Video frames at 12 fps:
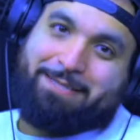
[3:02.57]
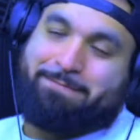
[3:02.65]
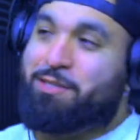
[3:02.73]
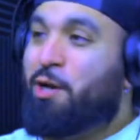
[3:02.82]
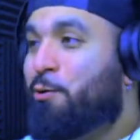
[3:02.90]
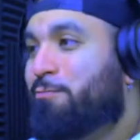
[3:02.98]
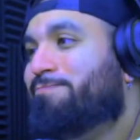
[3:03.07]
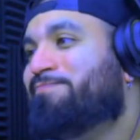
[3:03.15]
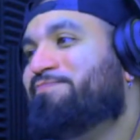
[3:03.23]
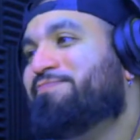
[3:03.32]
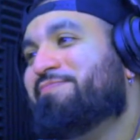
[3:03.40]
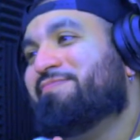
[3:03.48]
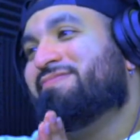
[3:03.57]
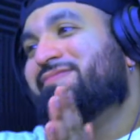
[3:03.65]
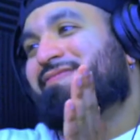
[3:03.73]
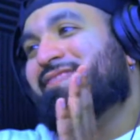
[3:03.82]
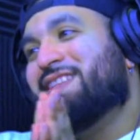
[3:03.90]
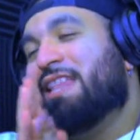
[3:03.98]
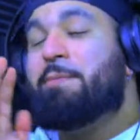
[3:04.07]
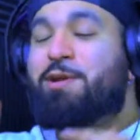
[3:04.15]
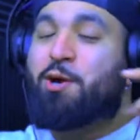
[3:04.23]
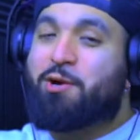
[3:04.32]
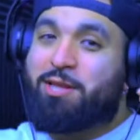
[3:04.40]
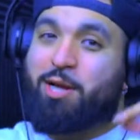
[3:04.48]
So let me
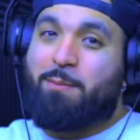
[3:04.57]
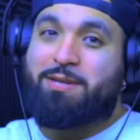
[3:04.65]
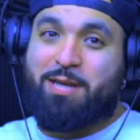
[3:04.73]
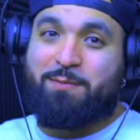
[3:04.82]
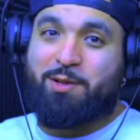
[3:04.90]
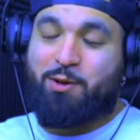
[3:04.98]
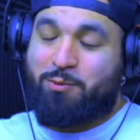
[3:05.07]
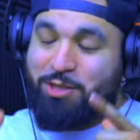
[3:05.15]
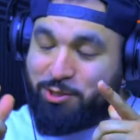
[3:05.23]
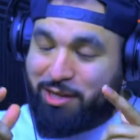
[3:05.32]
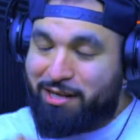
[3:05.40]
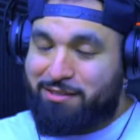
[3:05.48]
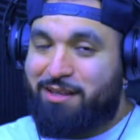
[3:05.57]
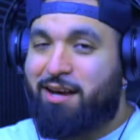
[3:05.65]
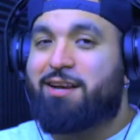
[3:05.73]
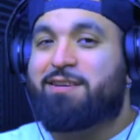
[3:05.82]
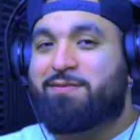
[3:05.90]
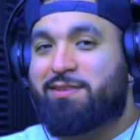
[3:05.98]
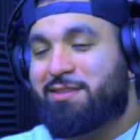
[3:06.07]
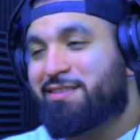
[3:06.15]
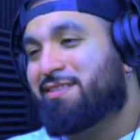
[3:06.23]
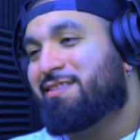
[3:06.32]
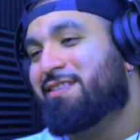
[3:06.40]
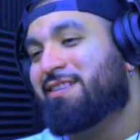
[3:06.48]
know in the comments down below what you guys thought of
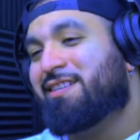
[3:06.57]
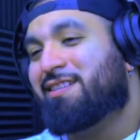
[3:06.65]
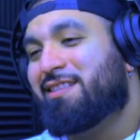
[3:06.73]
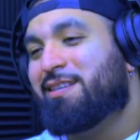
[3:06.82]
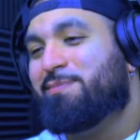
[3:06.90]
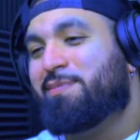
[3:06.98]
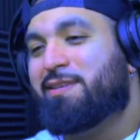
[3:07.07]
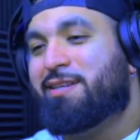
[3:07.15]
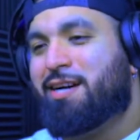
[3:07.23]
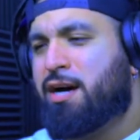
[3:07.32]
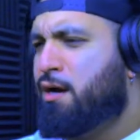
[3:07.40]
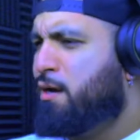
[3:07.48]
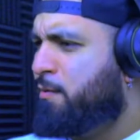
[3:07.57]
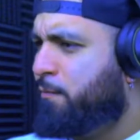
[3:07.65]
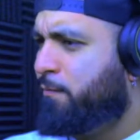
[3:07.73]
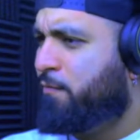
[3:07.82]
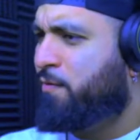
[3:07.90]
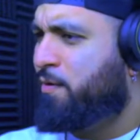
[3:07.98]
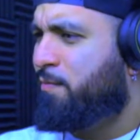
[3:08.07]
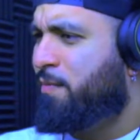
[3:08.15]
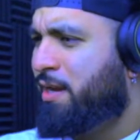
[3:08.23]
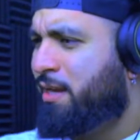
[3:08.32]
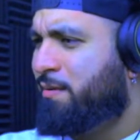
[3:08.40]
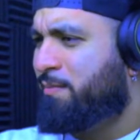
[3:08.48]
this clip. From
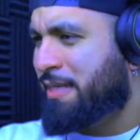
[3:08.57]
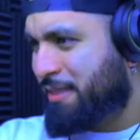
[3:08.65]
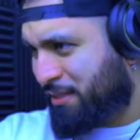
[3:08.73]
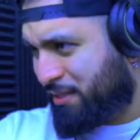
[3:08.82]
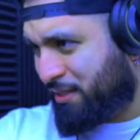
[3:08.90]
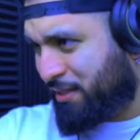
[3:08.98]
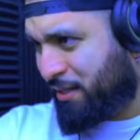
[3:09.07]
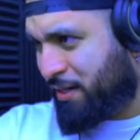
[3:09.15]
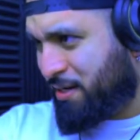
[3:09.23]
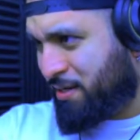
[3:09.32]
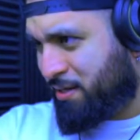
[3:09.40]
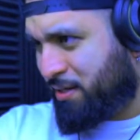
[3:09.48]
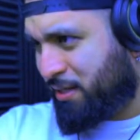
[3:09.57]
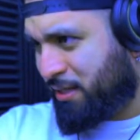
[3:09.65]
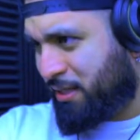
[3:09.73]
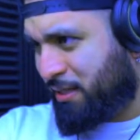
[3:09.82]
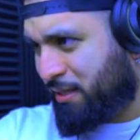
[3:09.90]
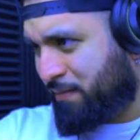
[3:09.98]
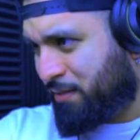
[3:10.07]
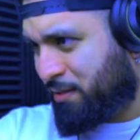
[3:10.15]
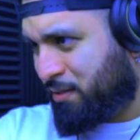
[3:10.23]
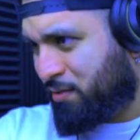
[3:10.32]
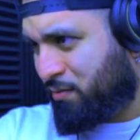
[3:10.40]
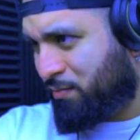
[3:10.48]
my messages here, there seems
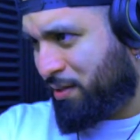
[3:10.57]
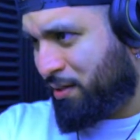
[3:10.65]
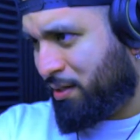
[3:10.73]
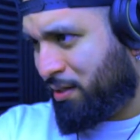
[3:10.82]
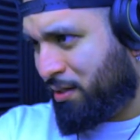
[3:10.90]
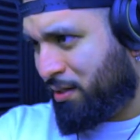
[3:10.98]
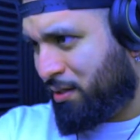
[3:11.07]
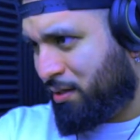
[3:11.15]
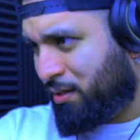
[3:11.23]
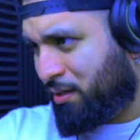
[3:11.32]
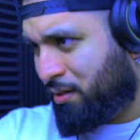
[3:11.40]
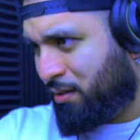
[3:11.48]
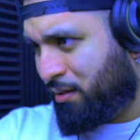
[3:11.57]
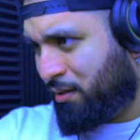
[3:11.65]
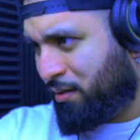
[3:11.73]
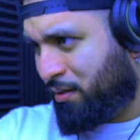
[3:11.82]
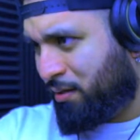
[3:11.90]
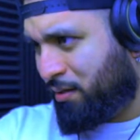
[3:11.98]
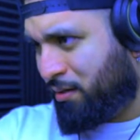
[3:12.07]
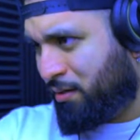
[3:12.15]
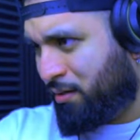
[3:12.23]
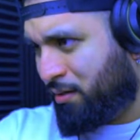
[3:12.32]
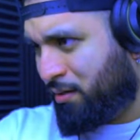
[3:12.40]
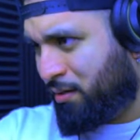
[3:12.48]
to be,
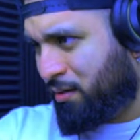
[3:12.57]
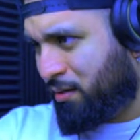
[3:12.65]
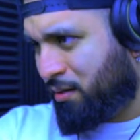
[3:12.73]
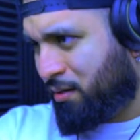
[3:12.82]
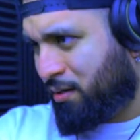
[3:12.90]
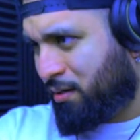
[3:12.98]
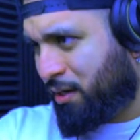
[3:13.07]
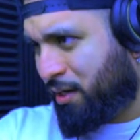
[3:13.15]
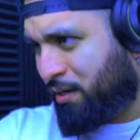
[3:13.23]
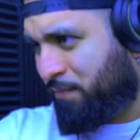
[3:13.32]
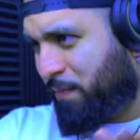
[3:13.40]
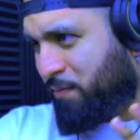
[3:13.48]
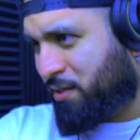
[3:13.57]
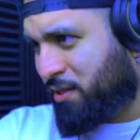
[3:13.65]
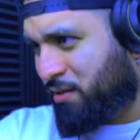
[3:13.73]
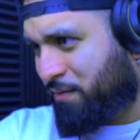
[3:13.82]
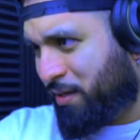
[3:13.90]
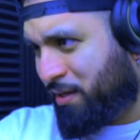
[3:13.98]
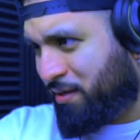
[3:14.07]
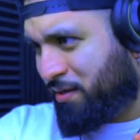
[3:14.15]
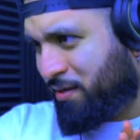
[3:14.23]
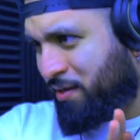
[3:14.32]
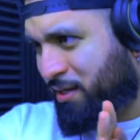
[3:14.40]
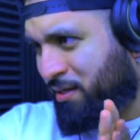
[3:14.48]
okay, people are telling me that
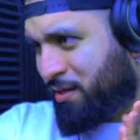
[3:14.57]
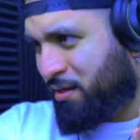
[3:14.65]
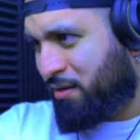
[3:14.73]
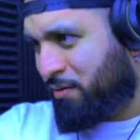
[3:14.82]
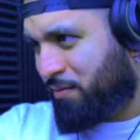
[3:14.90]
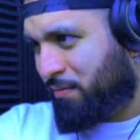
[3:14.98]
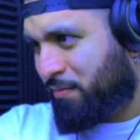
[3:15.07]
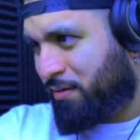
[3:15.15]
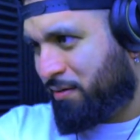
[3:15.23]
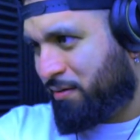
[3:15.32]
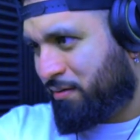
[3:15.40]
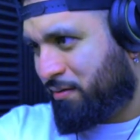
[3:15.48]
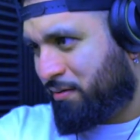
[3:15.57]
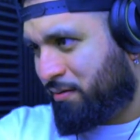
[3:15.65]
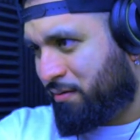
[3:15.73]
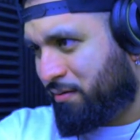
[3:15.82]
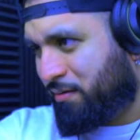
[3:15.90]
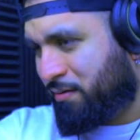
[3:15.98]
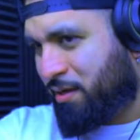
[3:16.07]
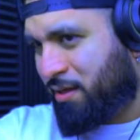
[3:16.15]
there is another one. I